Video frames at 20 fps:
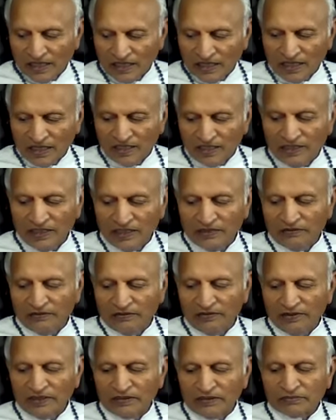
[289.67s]
I have,
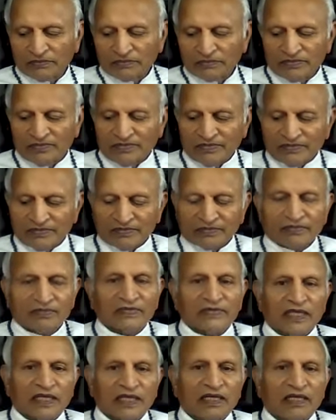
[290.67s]

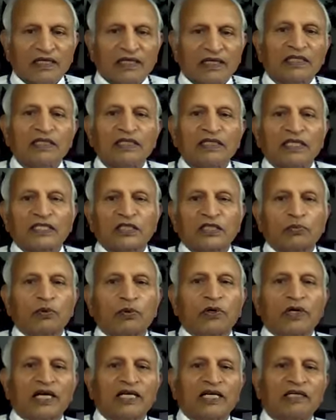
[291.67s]
in this
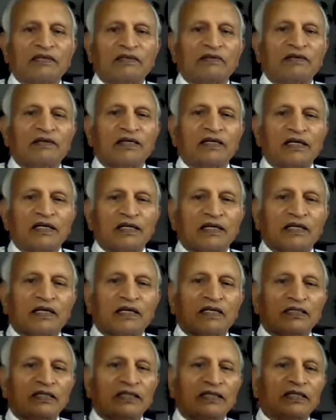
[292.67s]
book, I have
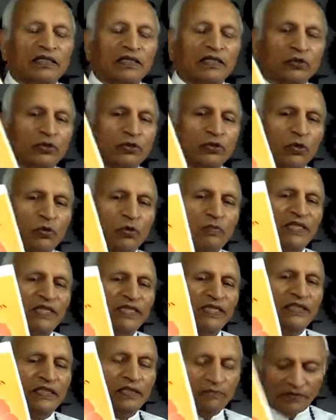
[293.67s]
written so many
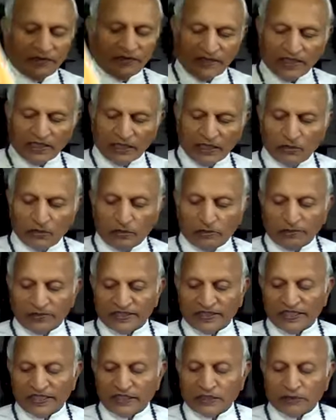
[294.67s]
different kind of
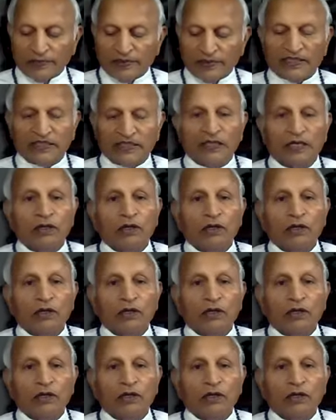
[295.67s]
attachment,